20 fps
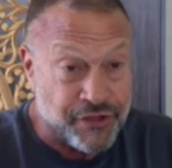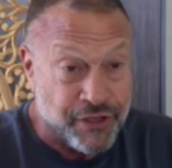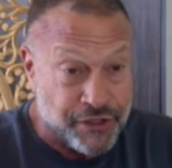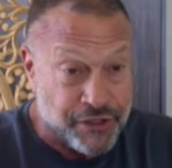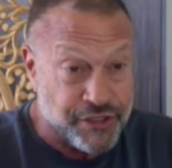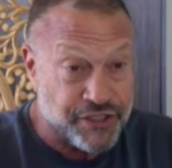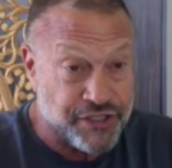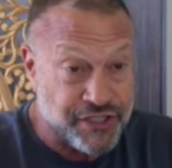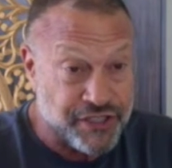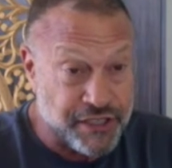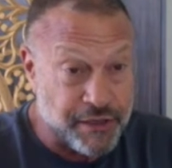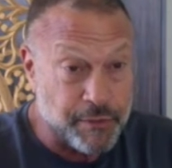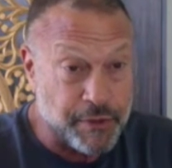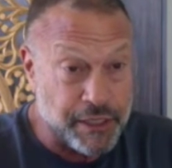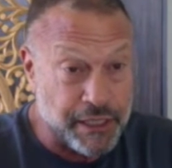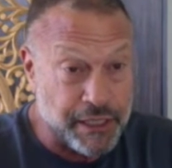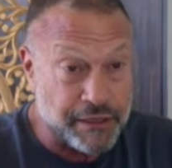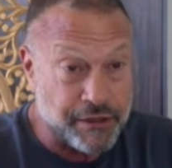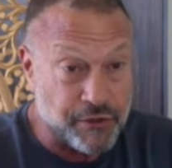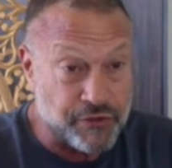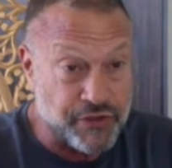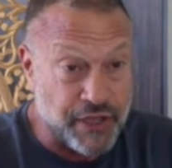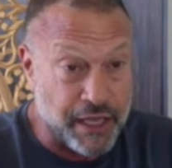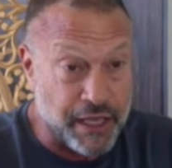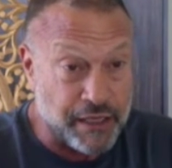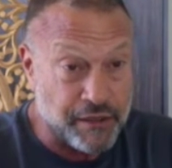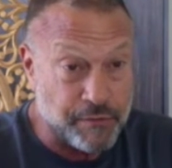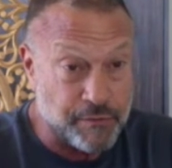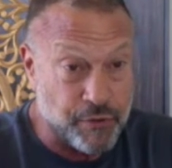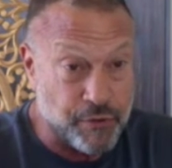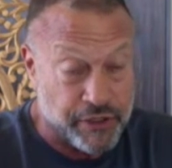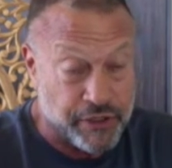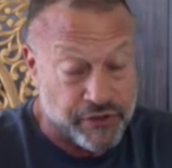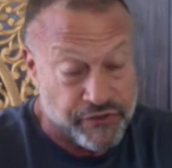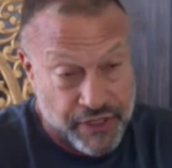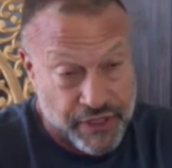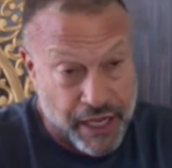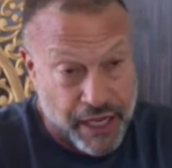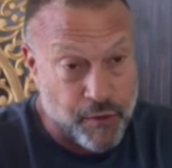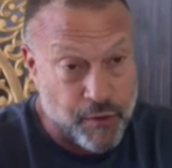to stimulate those acupoints.
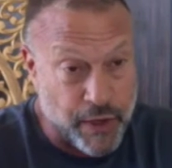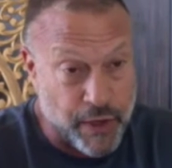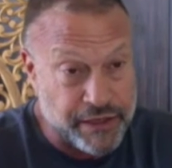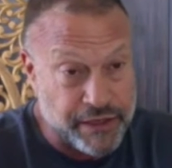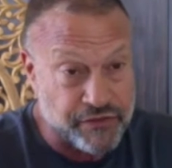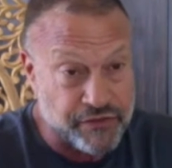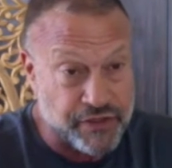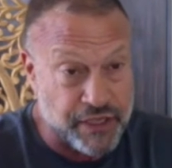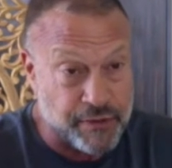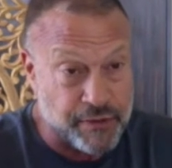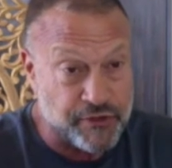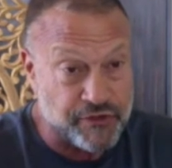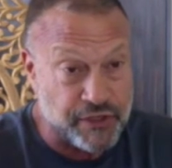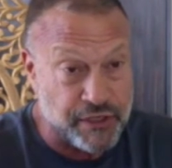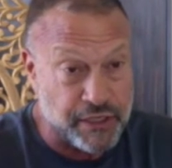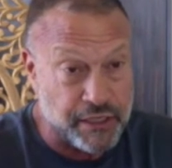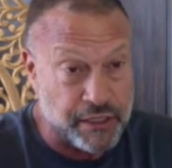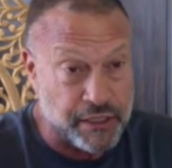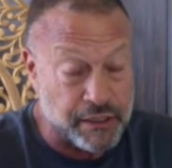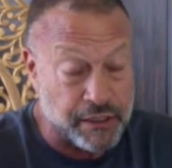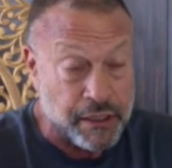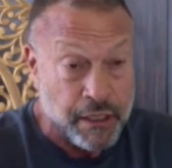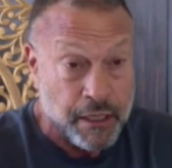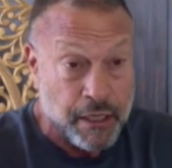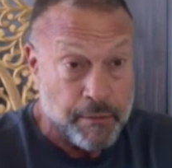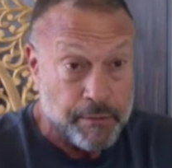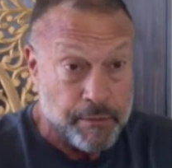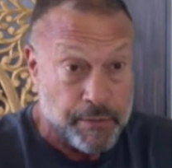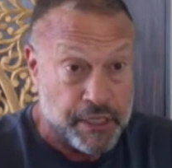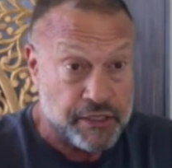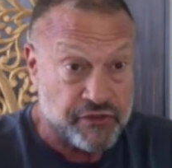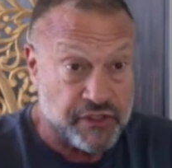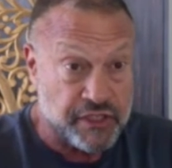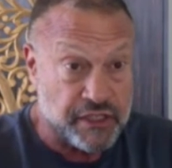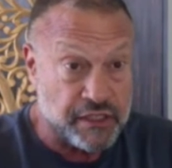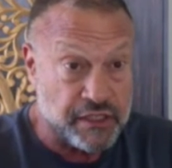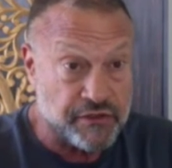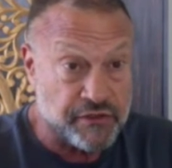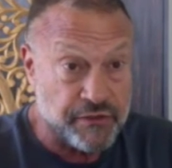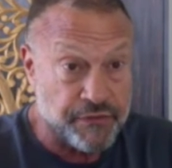Not quite the same as a needle, but it still
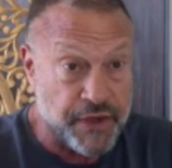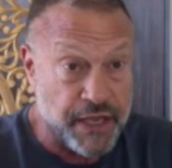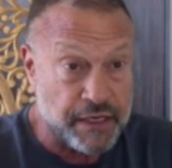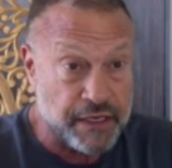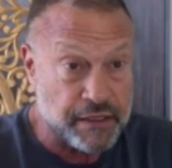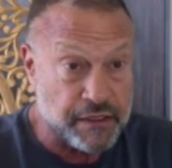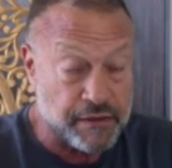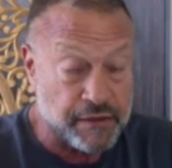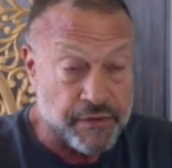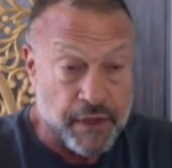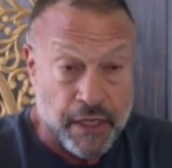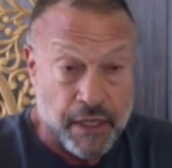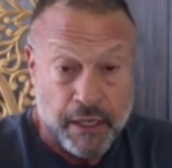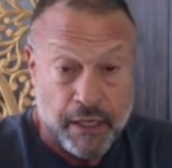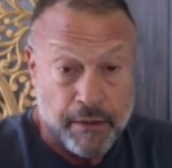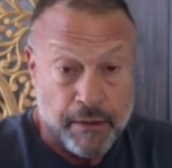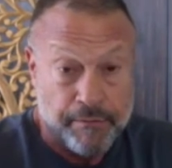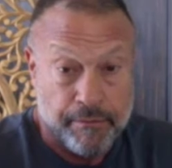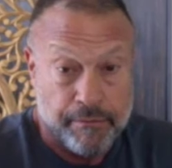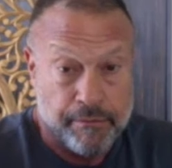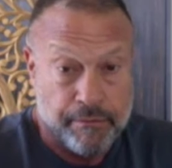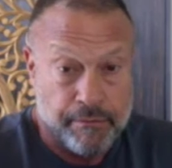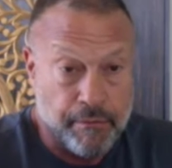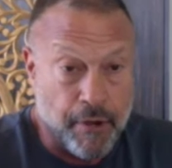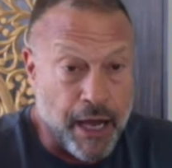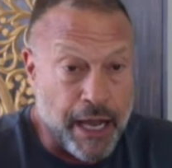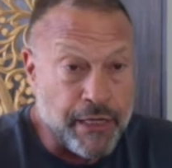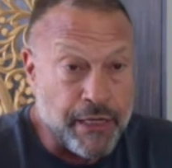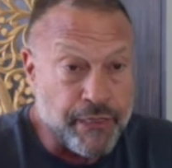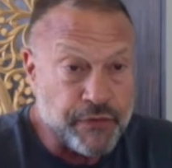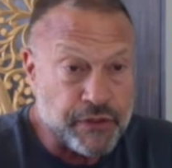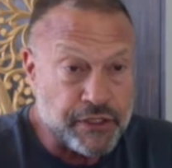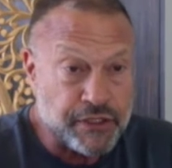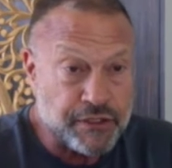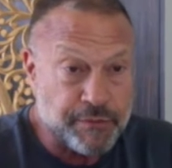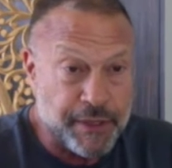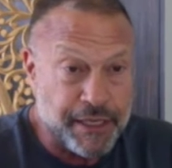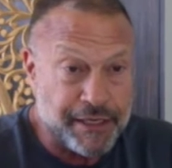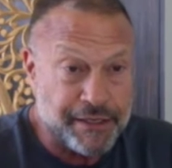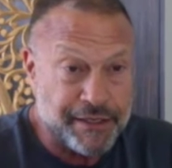is effective. Mindfulness
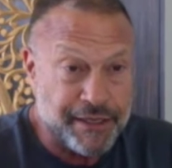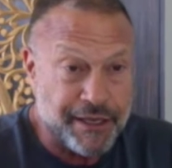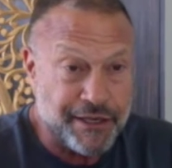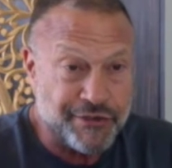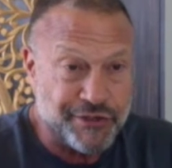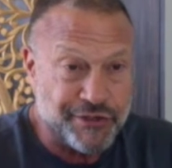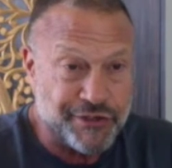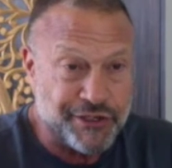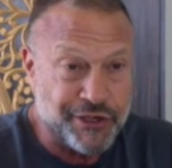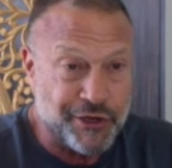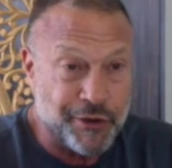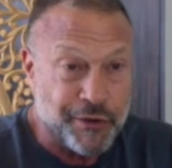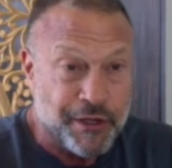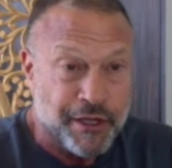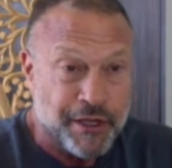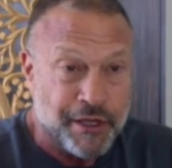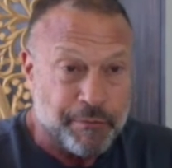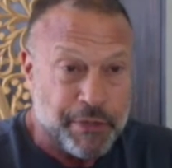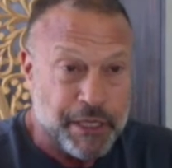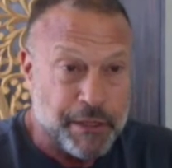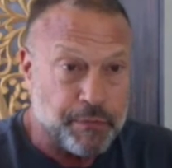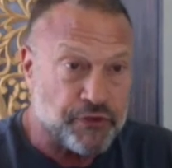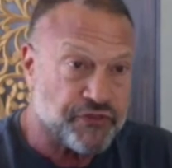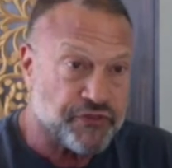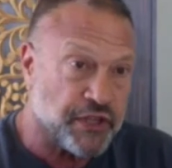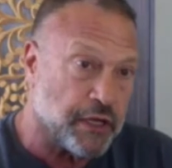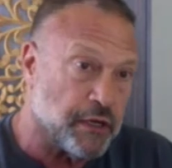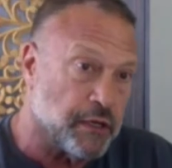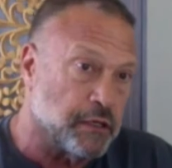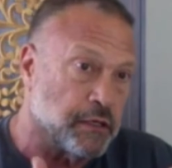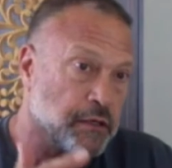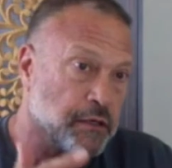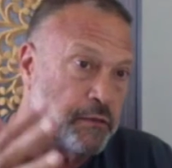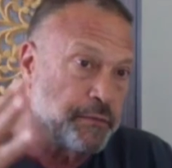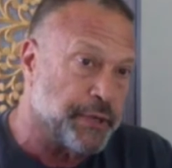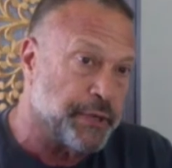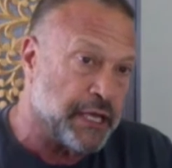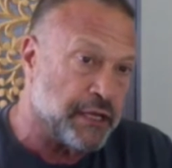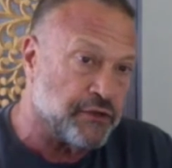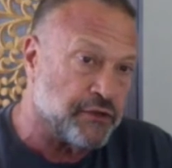meditation, people say, oh,
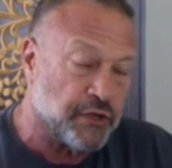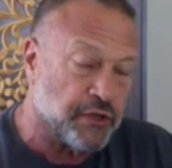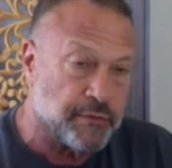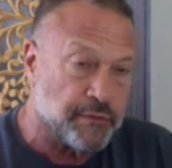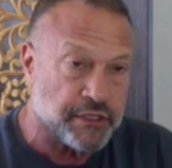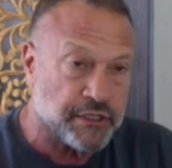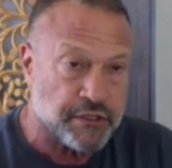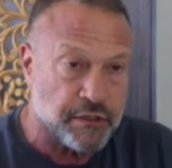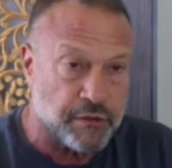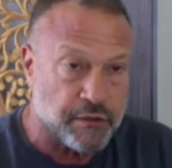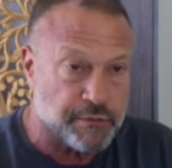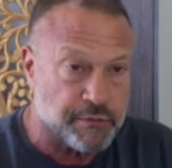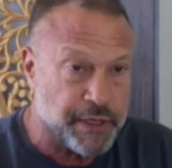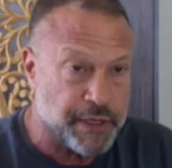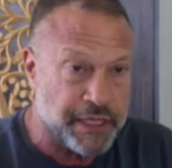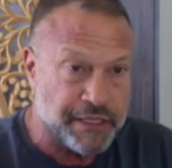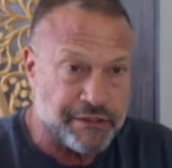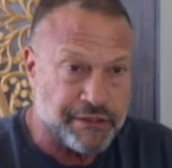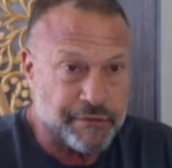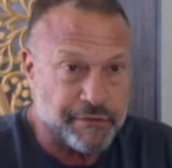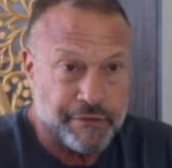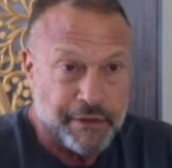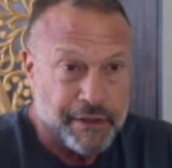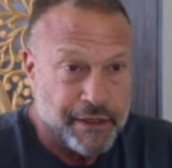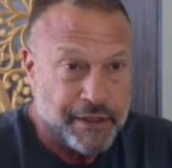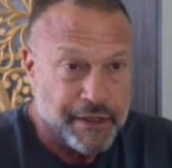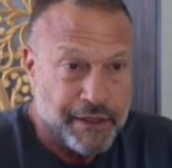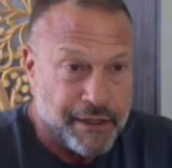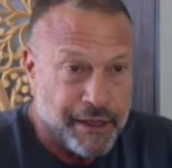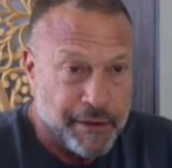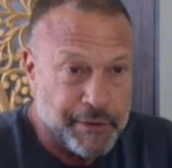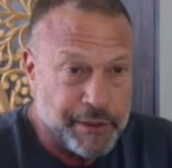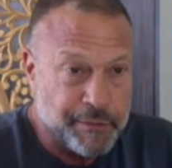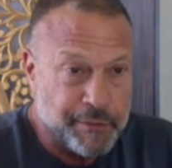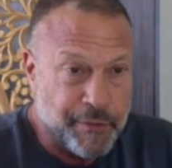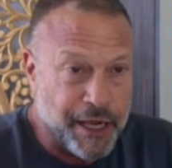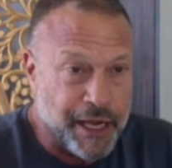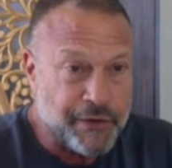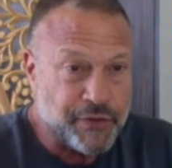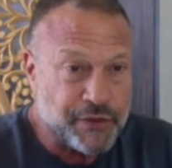pain treatment is so expensive.
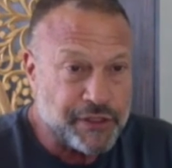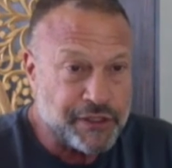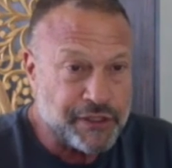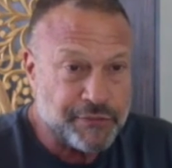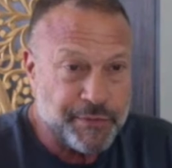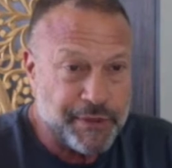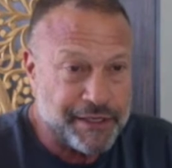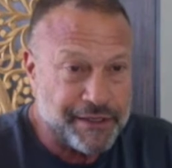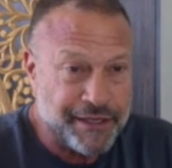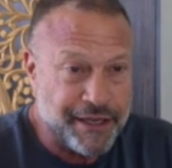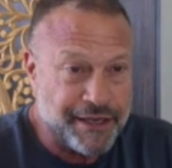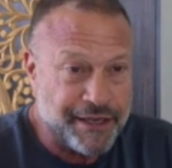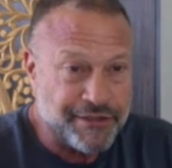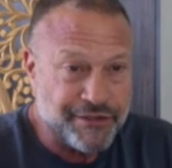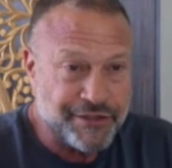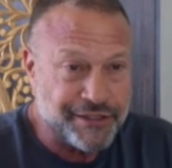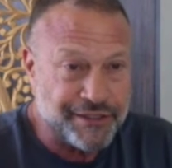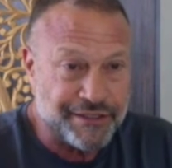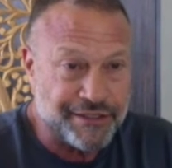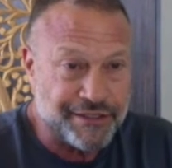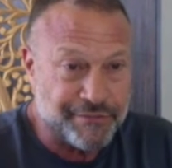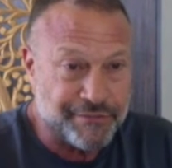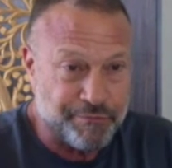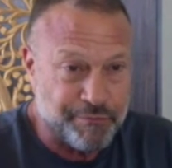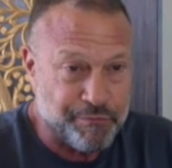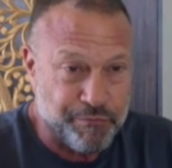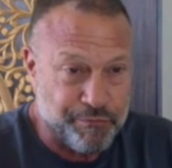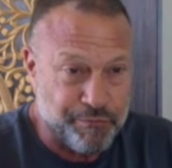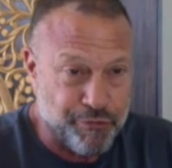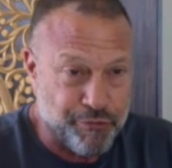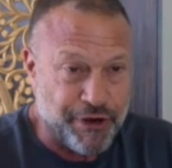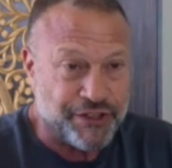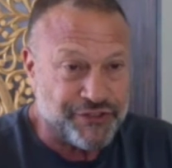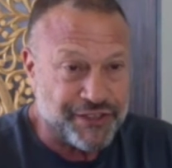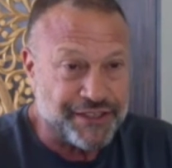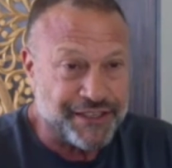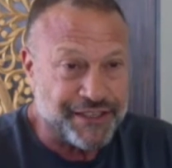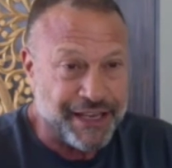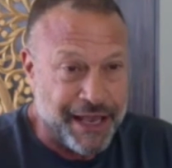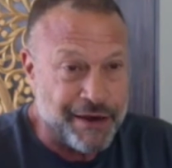Mindfulness meditation is present
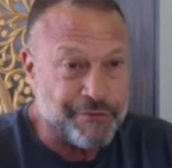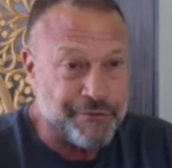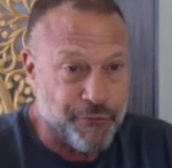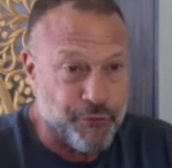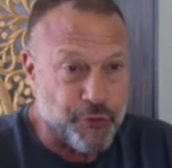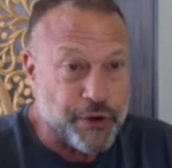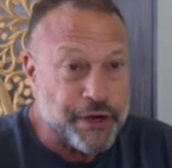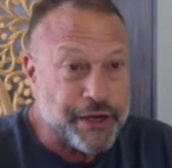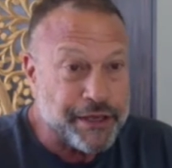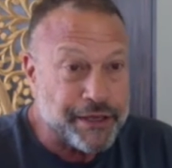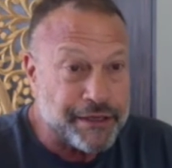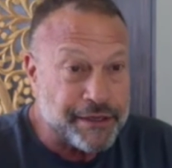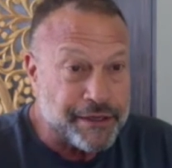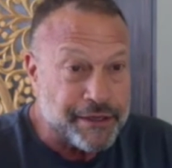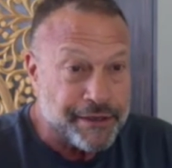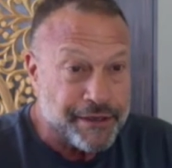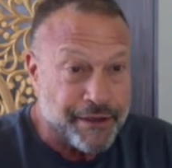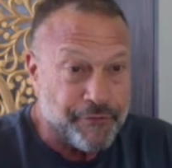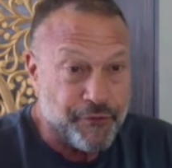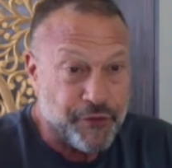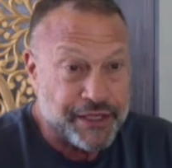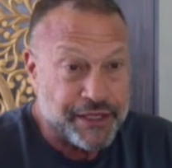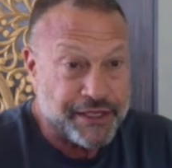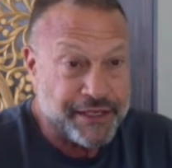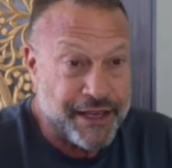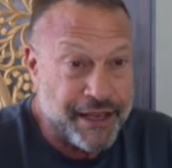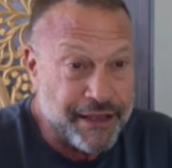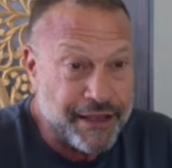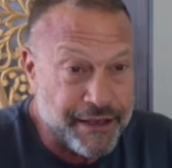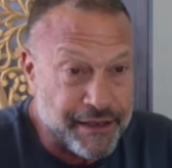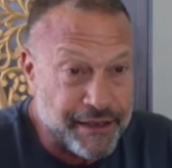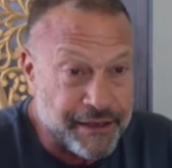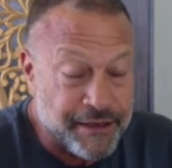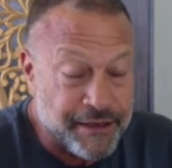and free for the taking.